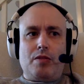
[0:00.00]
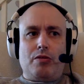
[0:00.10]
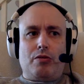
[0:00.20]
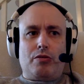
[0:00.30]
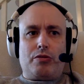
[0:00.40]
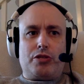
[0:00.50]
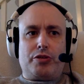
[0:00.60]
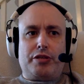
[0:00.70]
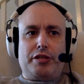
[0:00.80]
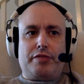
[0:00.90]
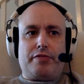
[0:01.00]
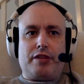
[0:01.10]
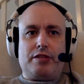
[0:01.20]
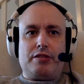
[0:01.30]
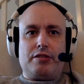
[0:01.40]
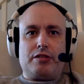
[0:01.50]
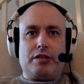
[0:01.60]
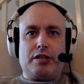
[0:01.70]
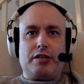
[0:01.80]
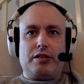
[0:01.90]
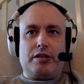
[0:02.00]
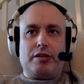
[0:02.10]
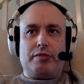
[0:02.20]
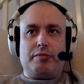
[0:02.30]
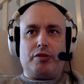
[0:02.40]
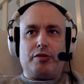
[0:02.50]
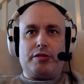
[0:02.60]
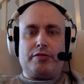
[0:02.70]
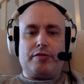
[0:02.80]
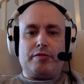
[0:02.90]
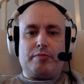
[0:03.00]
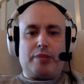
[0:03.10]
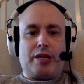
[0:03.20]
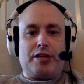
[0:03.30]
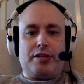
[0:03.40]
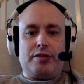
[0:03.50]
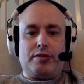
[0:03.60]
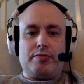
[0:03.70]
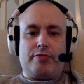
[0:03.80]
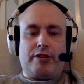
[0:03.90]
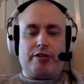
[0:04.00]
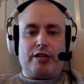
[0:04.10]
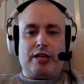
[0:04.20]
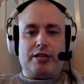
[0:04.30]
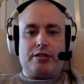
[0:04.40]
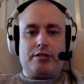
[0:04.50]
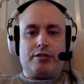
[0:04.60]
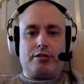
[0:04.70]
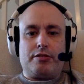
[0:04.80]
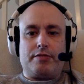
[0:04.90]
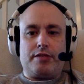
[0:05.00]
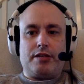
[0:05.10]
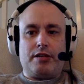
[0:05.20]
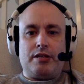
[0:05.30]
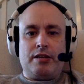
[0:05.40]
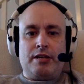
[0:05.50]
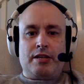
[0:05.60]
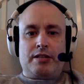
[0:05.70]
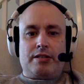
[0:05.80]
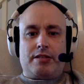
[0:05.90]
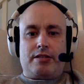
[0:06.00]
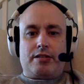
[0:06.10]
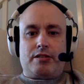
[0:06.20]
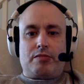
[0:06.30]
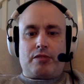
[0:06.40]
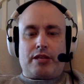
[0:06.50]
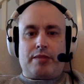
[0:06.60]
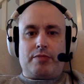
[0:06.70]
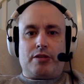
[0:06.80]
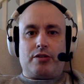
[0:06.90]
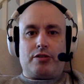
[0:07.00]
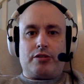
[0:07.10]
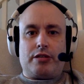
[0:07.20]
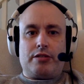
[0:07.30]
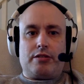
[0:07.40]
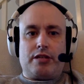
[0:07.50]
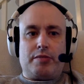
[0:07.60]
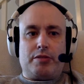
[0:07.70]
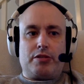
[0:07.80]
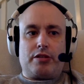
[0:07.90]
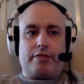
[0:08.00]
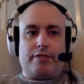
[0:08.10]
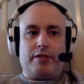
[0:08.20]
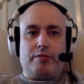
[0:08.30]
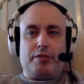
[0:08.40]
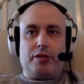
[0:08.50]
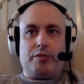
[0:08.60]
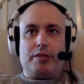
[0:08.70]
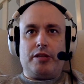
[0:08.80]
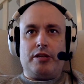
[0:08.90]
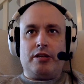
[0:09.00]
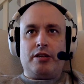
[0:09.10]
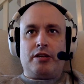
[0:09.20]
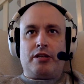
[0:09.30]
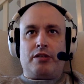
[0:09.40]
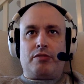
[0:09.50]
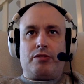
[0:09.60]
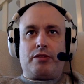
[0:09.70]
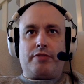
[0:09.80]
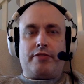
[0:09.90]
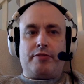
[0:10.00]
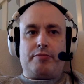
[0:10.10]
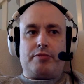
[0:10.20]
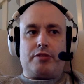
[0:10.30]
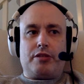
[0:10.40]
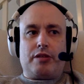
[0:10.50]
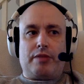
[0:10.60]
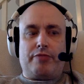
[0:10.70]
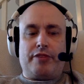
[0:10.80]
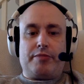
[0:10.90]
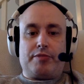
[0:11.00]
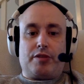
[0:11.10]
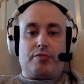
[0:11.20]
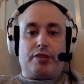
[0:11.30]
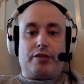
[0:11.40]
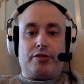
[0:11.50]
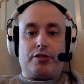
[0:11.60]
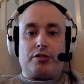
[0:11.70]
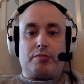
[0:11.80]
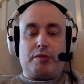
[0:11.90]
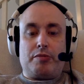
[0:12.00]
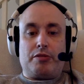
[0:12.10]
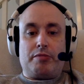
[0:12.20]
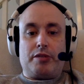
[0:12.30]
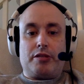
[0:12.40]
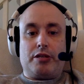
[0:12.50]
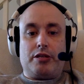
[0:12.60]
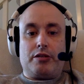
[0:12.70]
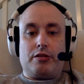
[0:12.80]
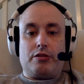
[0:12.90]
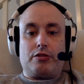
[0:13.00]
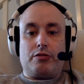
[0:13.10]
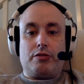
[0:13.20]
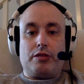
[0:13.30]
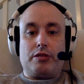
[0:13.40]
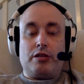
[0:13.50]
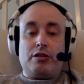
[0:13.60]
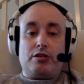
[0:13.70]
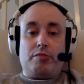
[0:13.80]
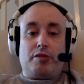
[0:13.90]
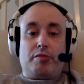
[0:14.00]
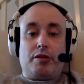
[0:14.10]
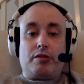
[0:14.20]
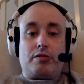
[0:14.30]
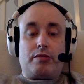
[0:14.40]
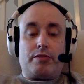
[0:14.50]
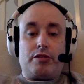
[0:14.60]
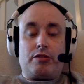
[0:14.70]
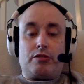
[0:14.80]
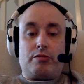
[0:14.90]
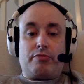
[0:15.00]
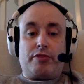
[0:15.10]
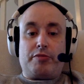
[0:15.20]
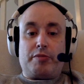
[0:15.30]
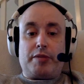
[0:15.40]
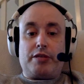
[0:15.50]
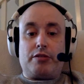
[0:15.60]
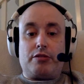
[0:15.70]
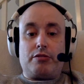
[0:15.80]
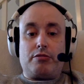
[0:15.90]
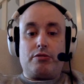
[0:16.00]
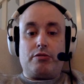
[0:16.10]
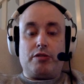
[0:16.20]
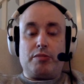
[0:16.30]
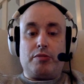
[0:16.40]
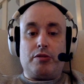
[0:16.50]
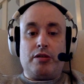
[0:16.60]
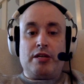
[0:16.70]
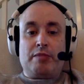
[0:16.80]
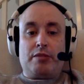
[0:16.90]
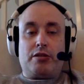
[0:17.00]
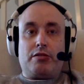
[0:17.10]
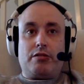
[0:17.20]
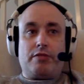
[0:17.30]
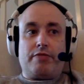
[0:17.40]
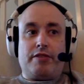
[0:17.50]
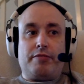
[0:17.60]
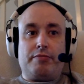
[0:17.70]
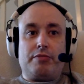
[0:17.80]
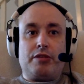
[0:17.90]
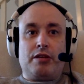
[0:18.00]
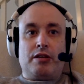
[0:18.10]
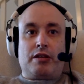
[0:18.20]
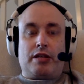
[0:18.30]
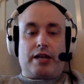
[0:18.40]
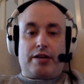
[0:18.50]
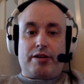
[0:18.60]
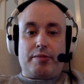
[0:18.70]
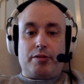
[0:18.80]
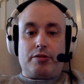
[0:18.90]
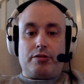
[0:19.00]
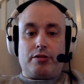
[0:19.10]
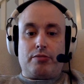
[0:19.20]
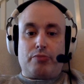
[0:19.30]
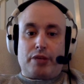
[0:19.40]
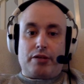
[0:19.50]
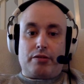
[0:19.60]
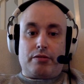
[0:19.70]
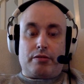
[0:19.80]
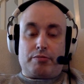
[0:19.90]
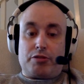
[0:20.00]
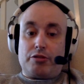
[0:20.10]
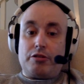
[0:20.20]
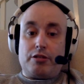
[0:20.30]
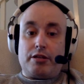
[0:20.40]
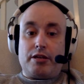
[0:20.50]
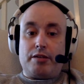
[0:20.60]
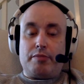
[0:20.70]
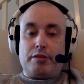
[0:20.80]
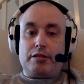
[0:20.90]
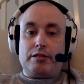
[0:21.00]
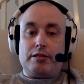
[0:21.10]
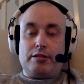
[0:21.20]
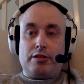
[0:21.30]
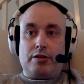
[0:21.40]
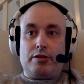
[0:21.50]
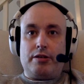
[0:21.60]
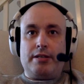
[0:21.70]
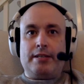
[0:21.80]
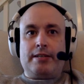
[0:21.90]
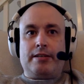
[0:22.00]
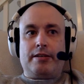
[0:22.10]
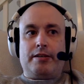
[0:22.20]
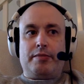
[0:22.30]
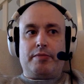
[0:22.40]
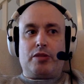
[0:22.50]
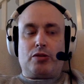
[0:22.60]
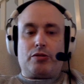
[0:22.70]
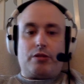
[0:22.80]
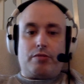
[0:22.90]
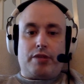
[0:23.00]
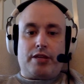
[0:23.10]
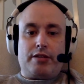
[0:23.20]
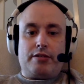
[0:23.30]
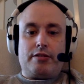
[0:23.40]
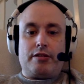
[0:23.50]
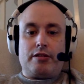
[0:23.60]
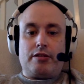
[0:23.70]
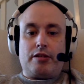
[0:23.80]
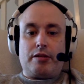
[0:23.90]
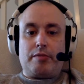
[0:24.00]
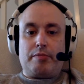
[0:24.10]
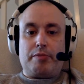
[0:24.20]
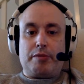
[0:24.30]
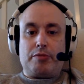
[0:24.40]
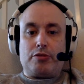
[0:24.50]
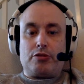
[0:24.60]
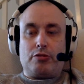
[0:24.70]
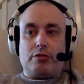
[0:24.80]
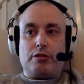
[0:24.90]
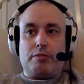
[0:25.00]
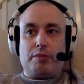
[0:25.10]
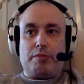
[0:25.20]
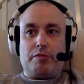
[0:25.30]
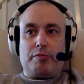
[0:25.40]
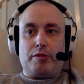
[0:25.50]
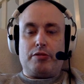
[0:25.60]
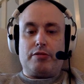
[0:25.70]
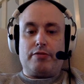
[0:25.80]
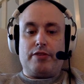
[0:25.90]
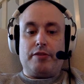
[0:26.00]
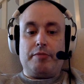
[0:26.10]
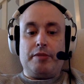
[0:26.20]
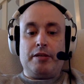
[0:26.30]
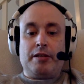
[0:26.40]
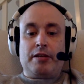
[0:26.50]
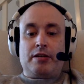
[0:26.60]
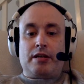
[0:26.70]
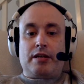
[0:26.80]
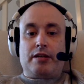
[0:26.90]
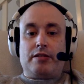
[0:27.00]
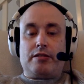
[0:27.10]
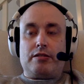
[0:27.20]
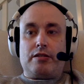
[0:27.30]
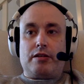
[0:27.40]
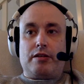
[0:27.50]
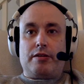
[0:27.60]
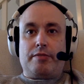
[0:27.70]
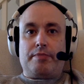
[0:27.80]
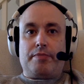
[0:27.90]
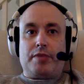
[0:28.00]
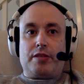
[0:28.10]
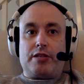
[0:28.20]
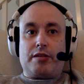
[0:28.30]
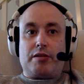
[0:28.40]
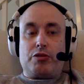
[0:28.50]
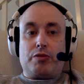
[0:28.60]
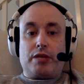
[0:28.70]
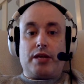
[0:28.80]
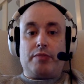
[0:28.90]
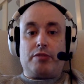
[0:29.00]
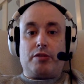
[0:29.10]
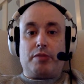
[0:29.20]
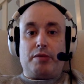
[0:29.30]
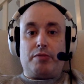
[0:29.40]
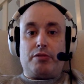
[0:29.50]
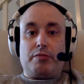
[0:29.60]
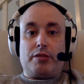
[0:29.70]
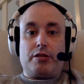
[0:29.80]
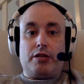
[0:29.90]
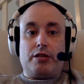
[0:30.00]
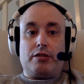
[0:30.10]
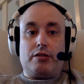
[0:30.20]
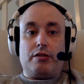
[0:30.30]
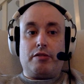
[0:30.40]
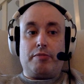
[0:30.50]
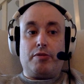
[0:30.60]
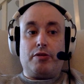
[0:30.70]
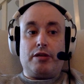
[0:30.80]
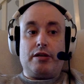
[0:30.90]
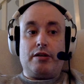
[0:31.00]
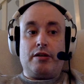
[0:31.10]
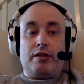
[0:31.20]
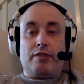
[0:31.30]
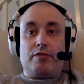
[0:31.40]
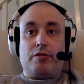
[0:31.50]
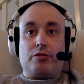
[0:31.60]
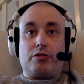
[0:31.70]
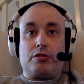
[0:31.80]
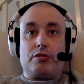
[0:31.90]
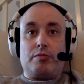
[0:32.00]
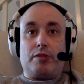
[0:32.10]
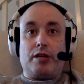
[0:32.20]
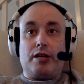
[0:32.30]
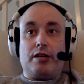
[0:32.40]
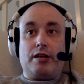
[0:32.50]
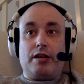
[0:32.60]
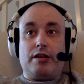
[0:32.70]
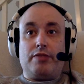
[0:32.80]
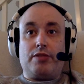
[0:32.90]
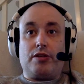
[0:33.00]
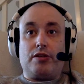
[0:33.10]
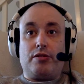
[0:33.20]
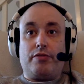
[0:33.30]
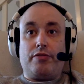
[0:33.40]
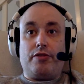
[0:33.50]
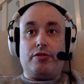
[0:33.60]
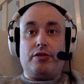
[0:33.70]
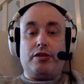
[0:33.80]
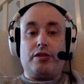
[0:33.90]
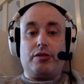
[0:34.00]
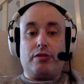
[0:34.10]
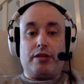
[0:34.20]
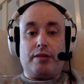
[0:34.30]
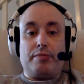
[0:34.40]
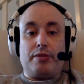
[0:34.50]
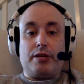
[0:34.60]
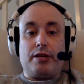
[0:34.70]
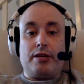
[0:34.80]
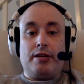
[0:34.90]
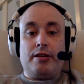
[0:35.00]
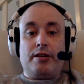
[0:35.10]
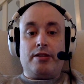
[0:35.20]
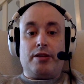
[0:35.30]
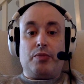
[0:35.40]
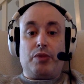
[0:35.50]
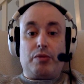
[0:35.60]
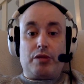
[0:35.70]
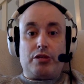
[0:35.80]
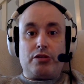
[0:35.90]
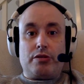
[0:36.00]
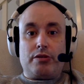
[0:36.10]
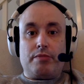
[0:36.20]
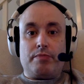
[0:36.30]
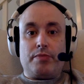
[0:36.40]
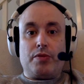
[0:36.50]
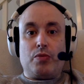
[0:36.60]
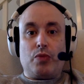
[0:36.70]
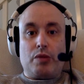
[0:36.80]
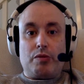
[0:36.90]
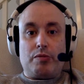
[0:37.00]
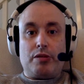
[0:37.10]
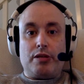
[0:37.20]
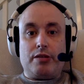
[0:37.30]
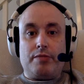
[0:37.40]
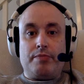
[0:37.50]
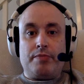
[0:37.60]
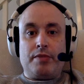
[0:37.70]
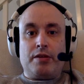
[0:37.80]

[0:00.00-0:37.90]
or joining your friends like on a different planet, firing lasers and stuff like that. This is what games are. They're just entertainment, just like film. You know what I mean? There's like films, and films aren't real. They're just people's imagination and stories. Some of them are, obviously, because some films are based on true stories. But majority of films, like your Harry Potter's, aren't real. I'm sorry to say it, but he's not. And Lord of the Rings, these are like people's stories that people have put onto film. And the same goes with games. They are people's imagination that they put there for us to play. And if they're good fun and they're good gameplay, then we will enjoy them, we will play them,